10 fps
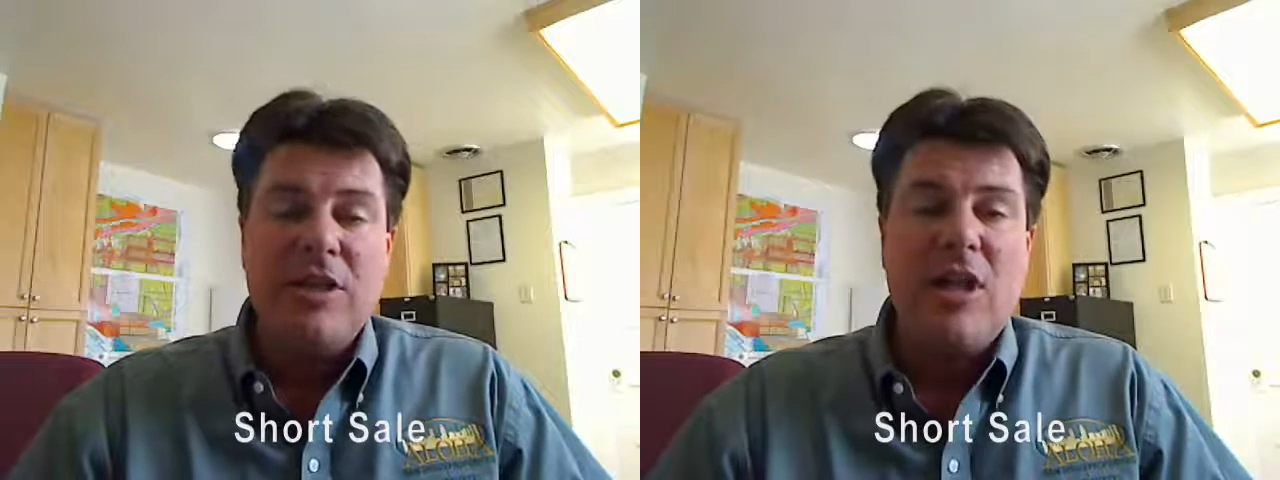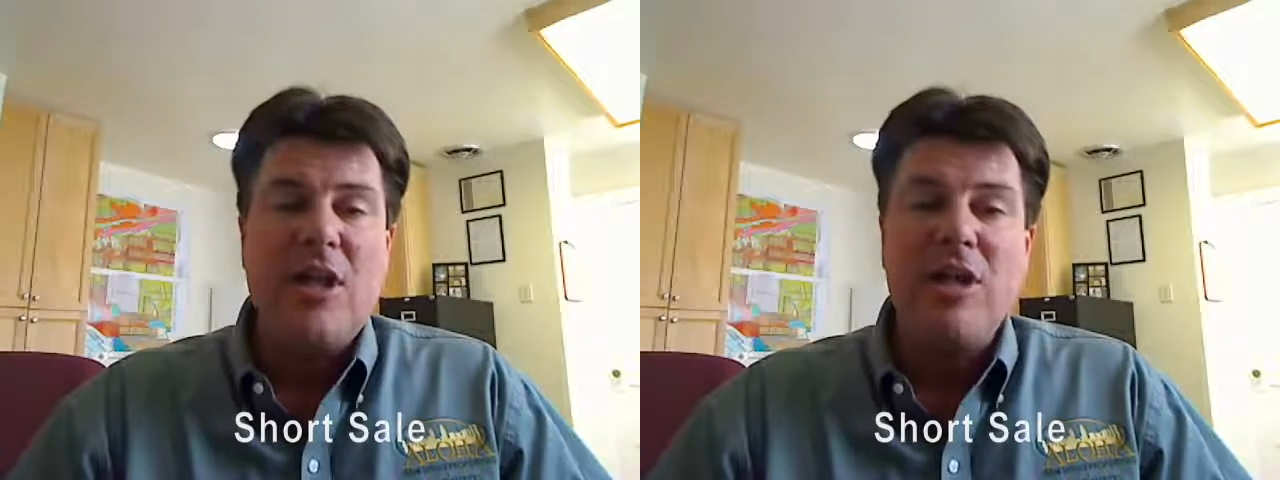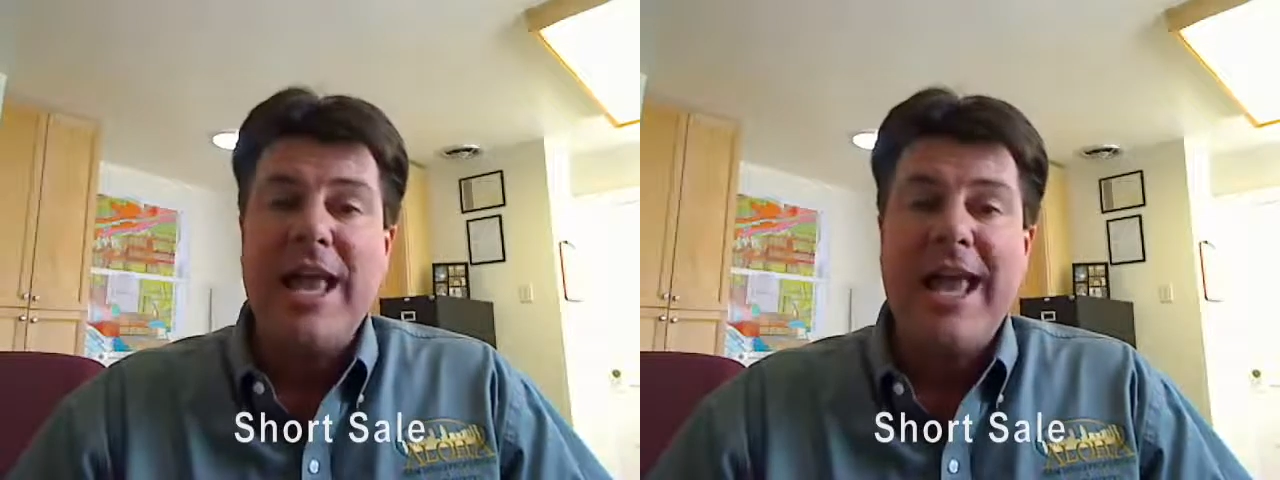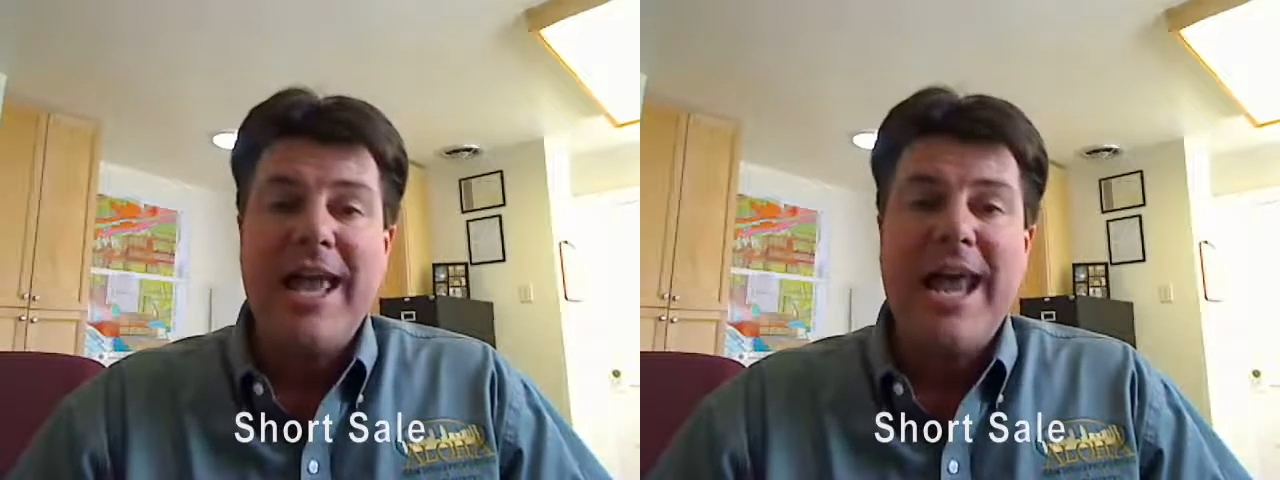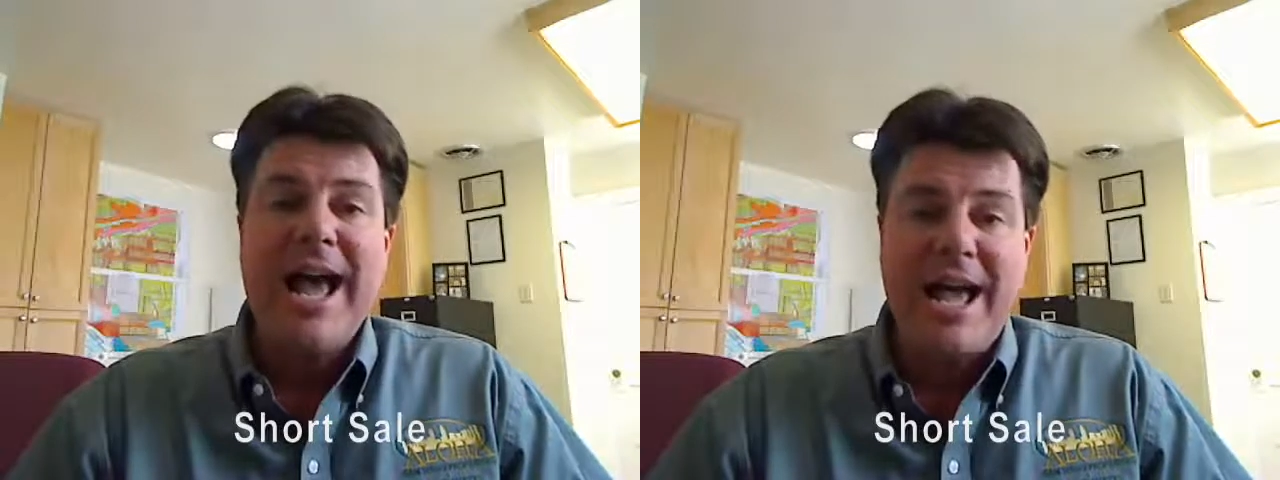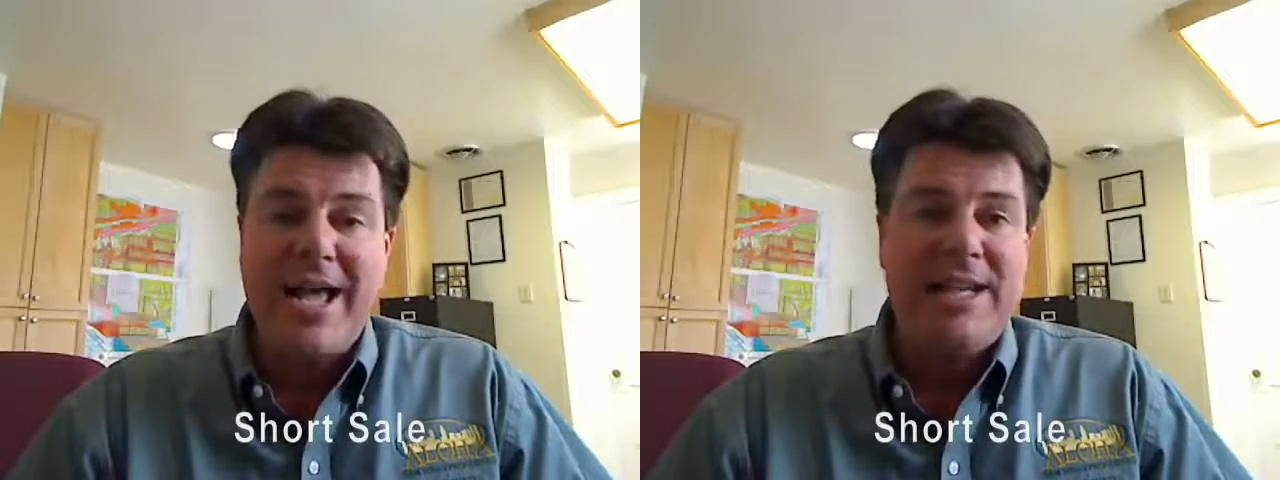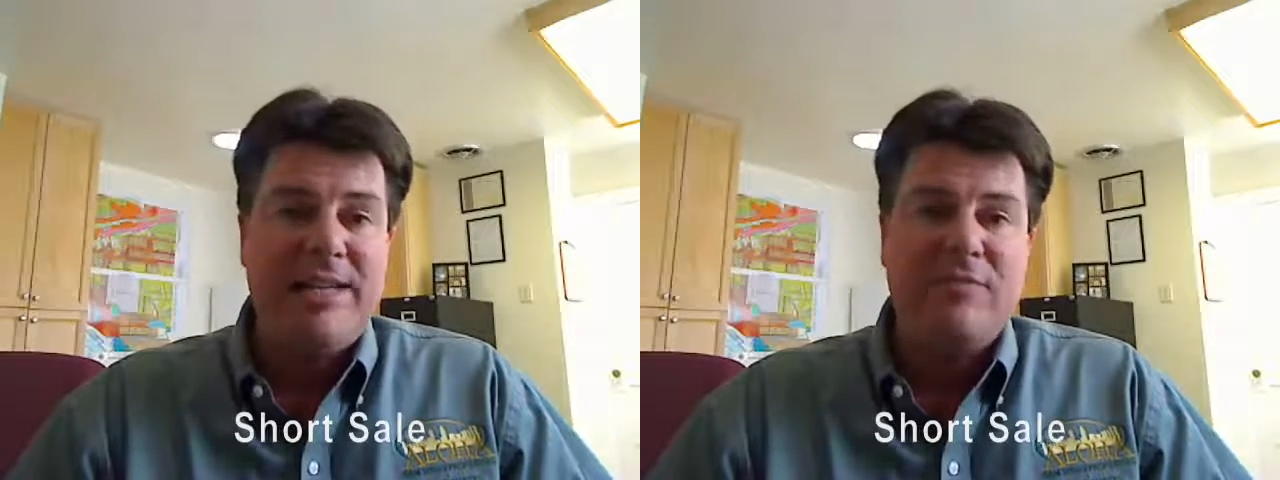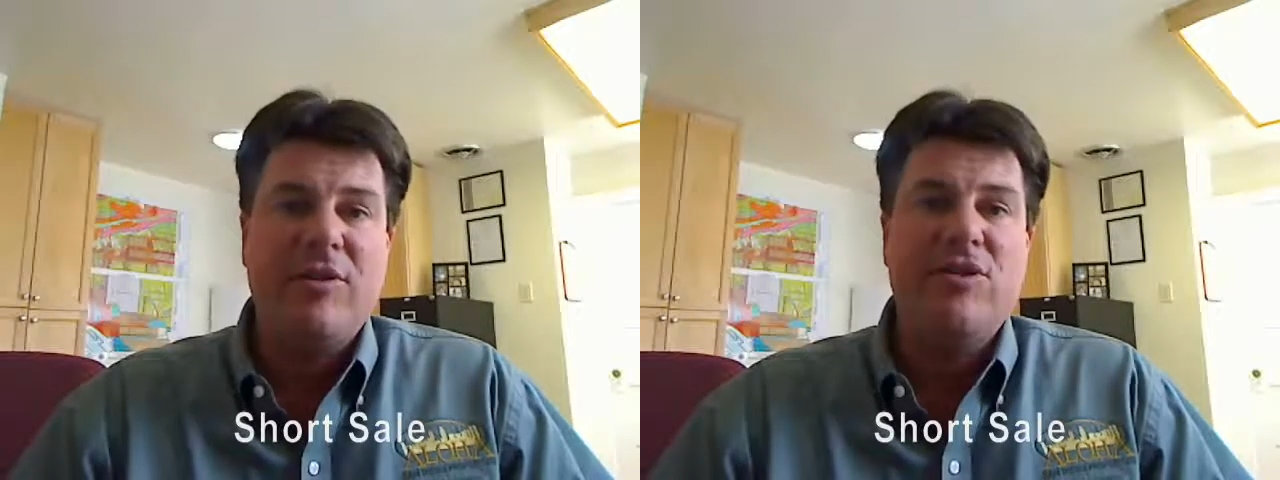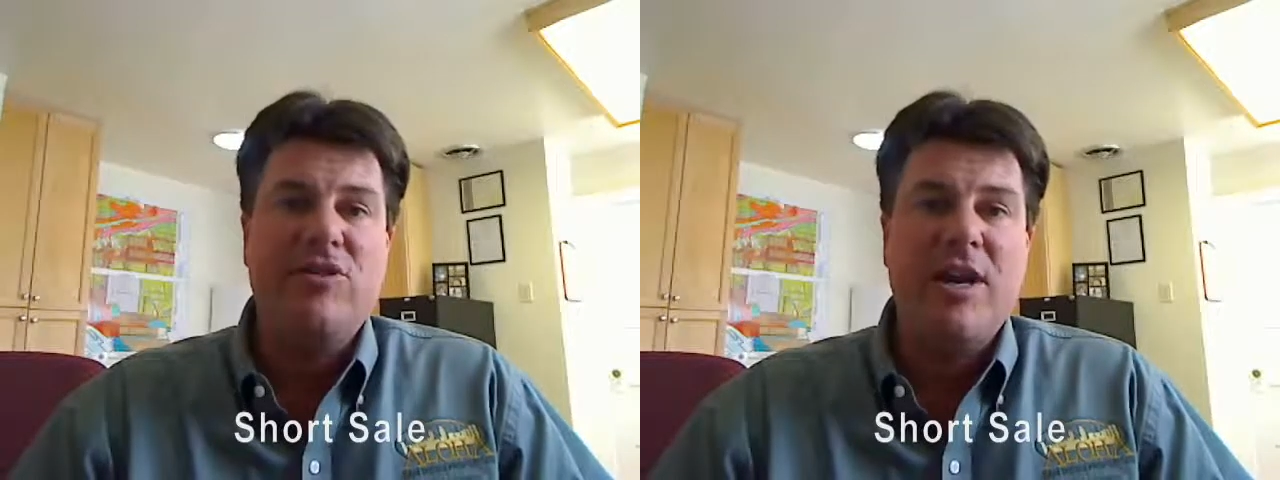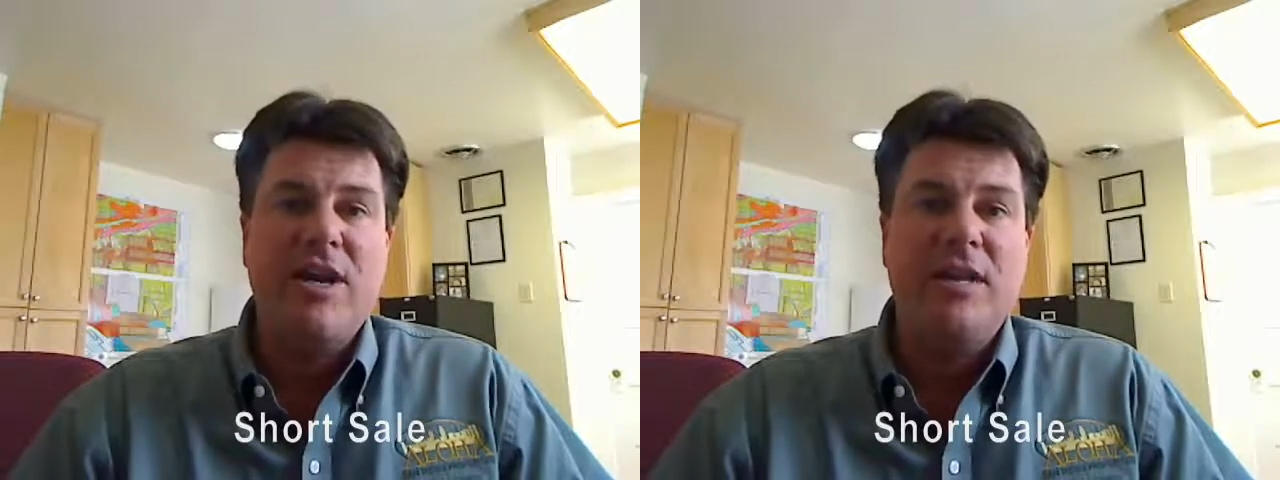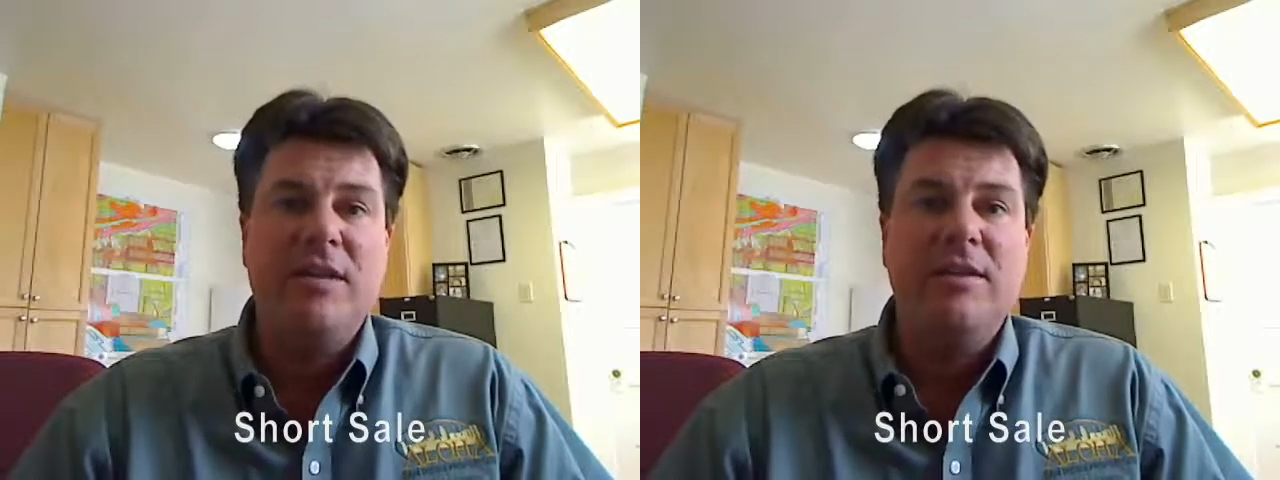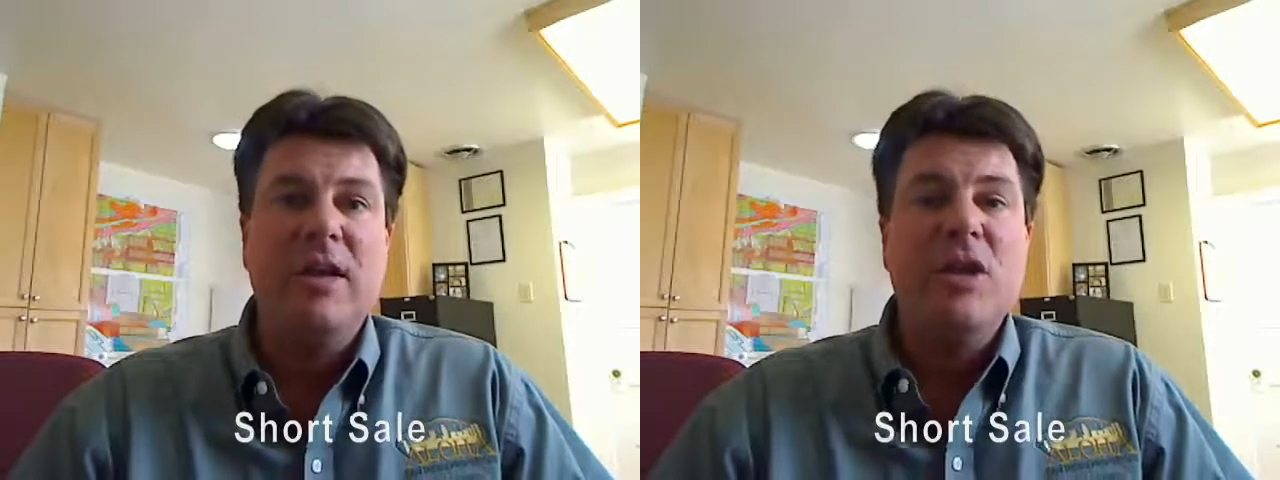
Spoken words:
long, and highly frustrating.